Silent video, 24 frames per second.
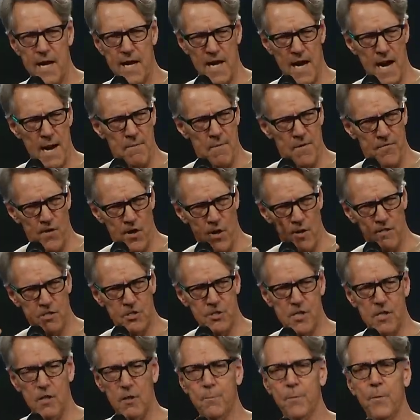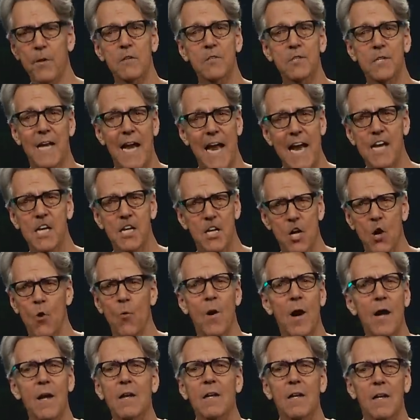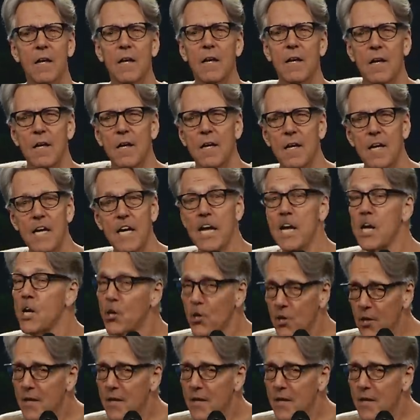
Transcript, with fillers: And I'm a very skilled person. And you know what? He